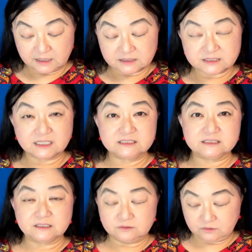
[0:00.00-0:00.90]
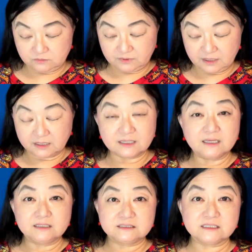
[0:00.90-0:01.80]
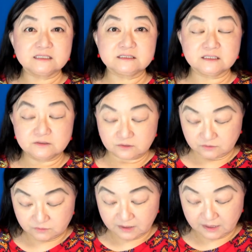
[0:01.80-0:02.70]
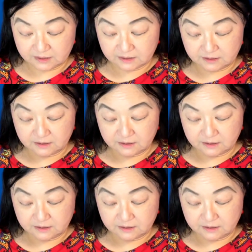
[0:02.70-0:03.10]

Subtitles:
"Dust under the rug, dust under the rug."